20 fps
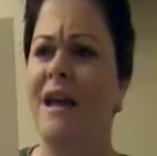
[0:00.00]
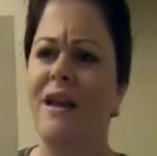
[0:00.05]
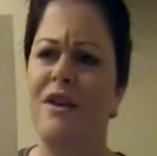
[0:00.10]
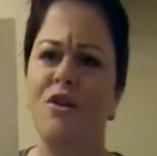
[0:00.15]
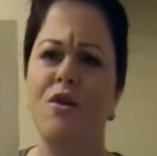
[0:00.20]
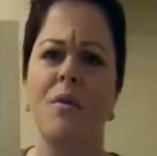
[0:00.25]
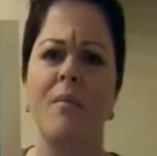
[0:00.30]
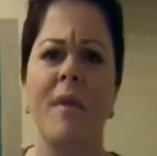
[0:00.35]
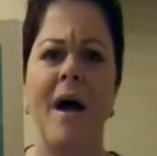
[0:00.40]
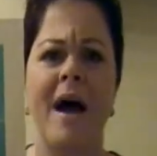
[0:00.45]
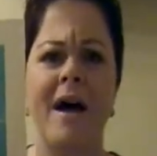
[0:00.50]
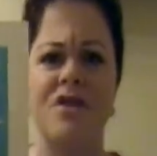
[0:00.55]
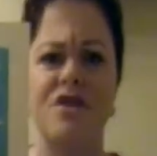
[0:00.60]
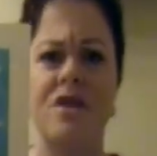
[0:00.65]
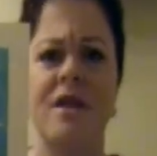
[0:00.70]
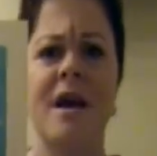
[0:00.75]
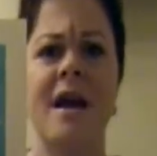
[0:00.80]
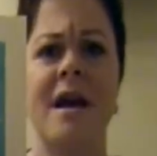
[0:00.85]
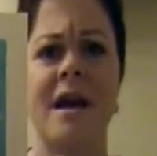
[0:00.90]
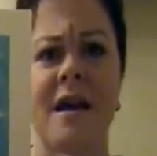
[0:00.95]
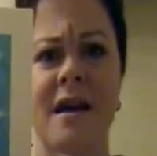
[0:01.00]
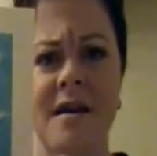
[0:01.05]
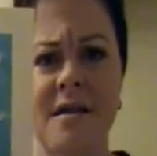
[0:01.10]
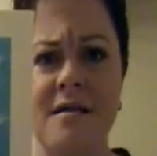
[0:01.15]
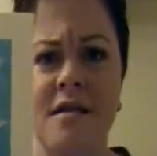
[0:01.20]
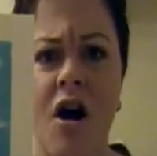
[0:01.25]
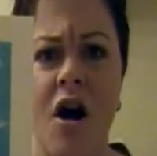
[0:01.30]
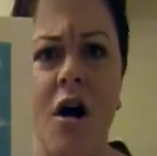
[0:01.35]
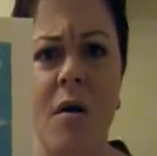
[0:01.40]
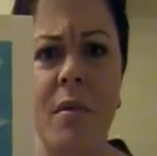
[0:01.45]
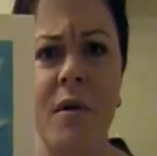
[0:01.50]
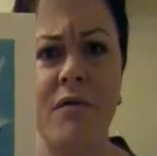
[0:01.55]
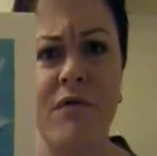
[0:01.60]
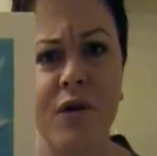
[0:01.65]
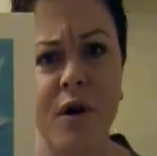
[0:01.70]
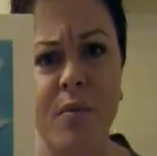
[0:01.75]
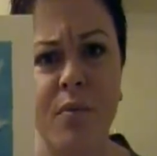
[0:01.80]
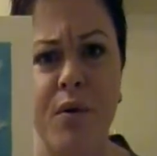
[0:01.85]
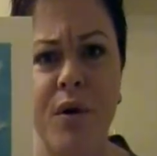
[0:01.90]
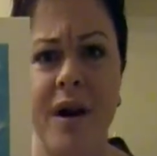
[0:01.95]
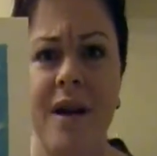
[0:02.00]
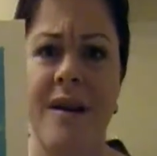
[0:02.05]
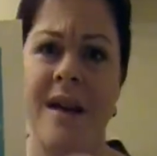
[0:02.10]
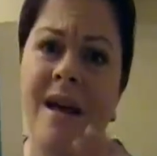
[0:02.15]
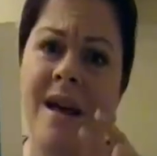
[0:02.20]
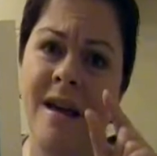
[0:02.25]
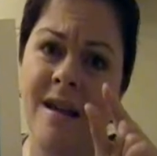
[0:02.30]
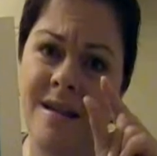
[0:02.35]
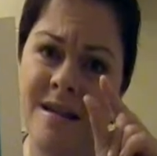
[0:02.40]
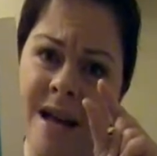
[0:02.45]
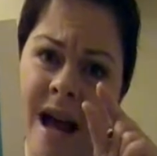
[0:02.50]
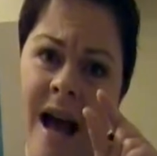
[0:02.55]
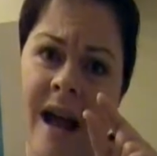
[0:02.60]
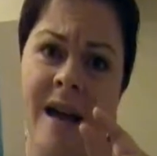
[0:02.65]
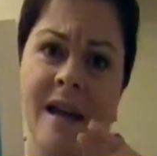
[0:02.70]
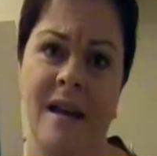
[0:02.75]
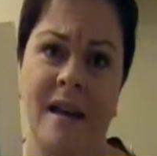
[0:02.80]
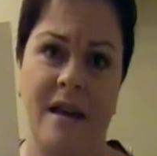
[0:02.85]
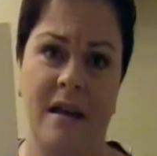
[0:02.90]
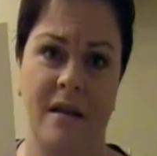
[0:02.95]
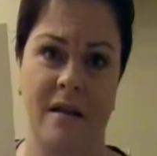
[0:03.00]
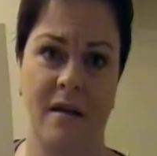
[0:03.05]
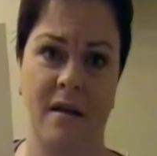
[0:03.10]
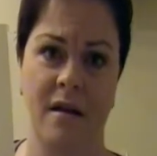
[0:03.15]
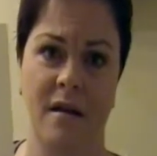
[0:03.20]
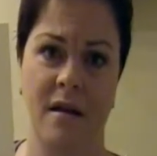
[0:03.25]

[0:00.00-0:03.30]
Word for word: Can you imagine his carbon footprint? Tiny.